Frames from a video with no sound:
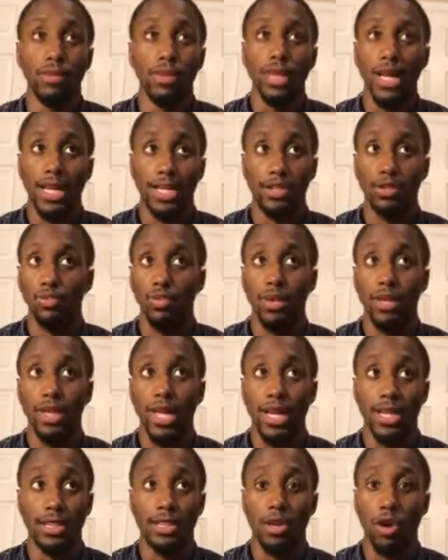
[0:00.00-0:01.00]

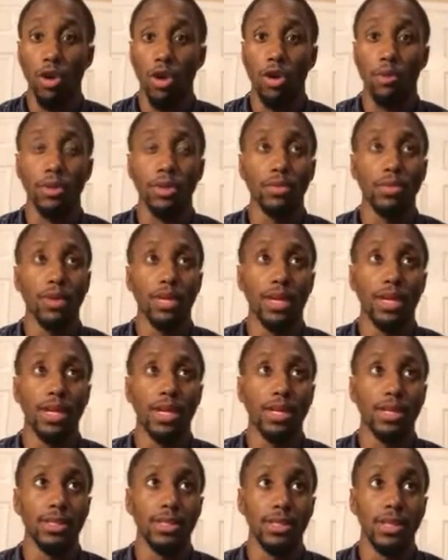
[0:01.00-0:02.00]
that's horribly what it
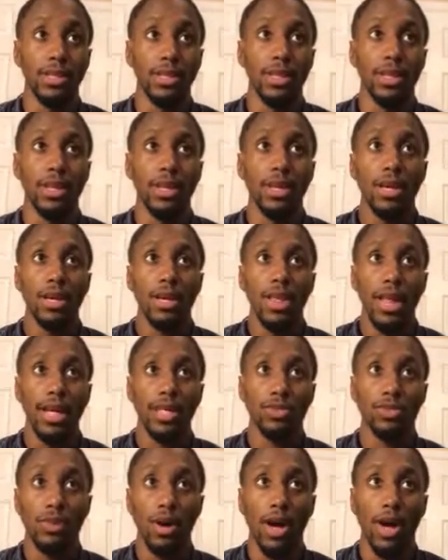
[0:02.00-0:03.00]
is, and
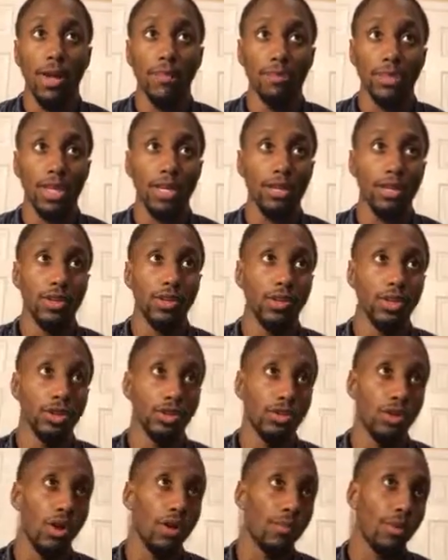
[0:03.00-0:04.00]
that's why I'm telling you a
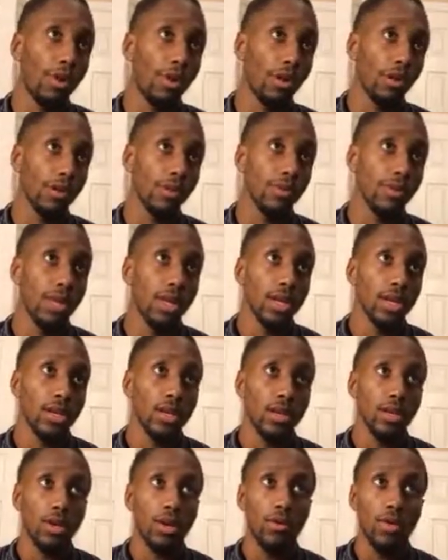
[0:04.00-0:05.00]
strong part of
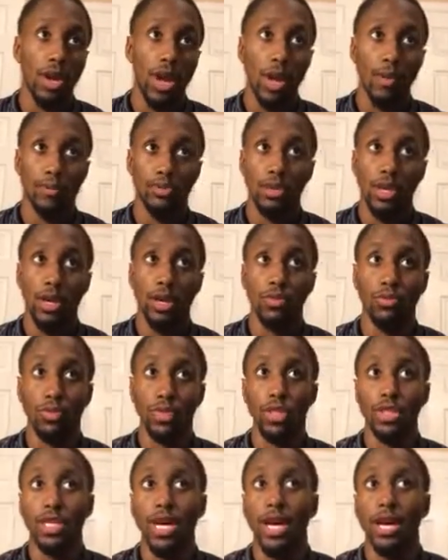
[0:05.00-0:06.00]
what I'm trying to
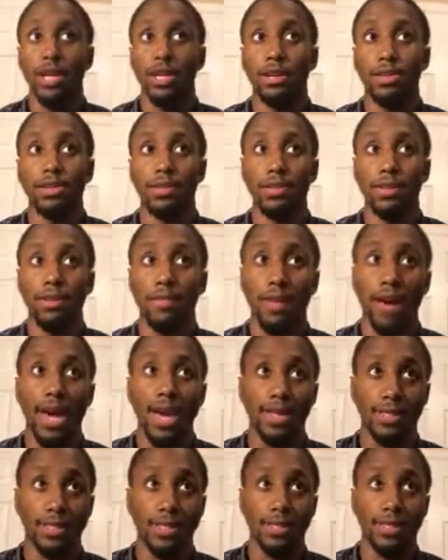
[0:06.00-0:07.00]
reach out here to the
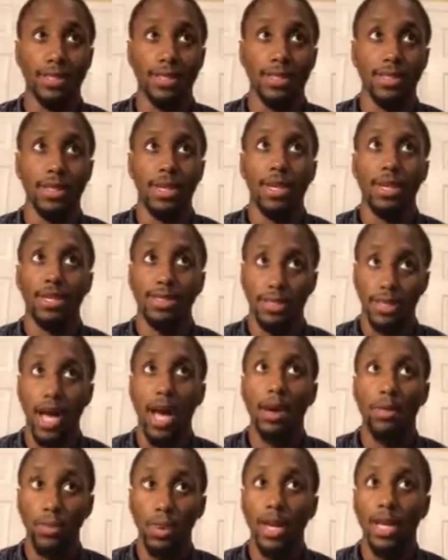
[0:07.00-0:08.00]
masses is
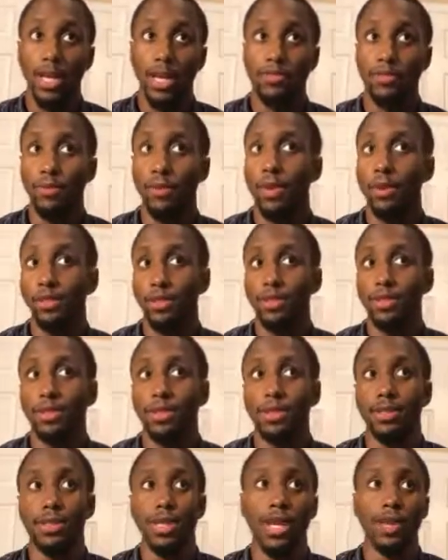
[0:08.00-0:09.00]
stop waiting for
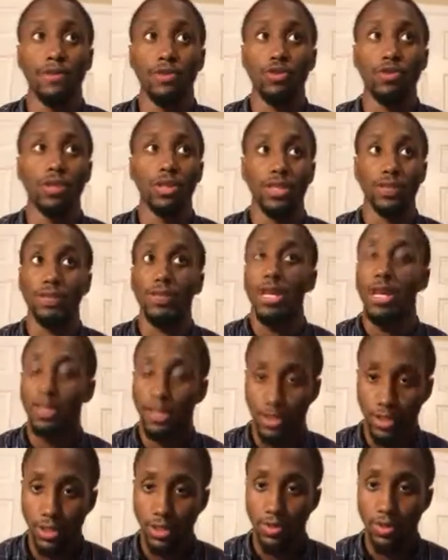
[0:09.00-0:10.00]
politicians to save you, because I'm
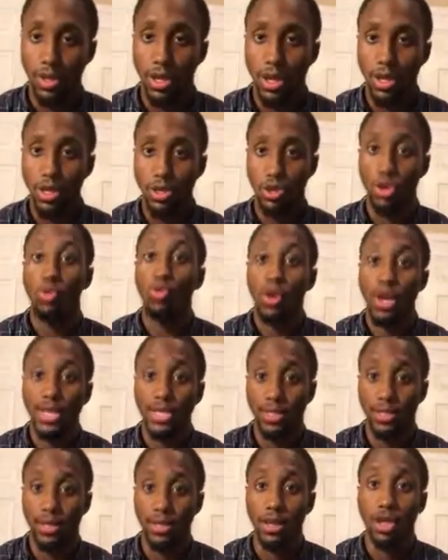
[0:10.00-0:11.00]
telling you, you're
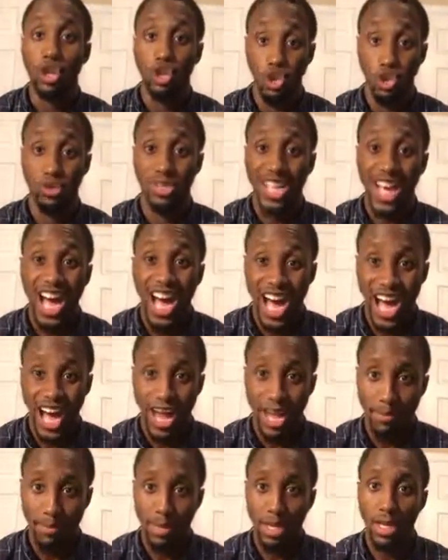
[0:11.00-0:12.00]
wasting your
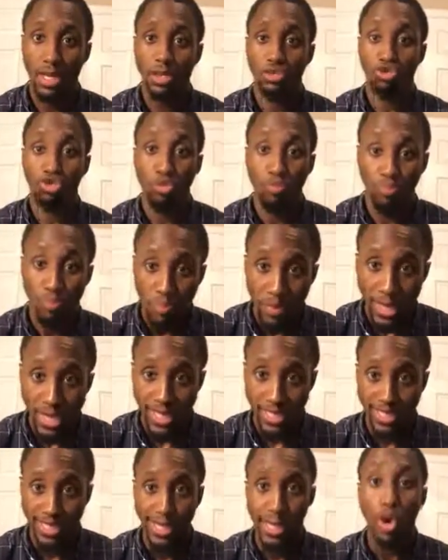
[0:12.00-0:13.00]
time,
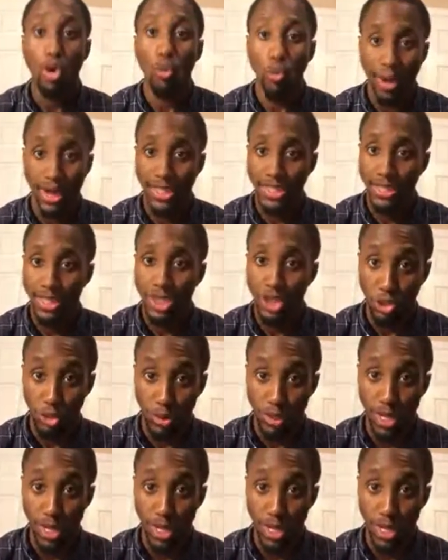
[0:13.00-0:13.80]
tremendously wasting your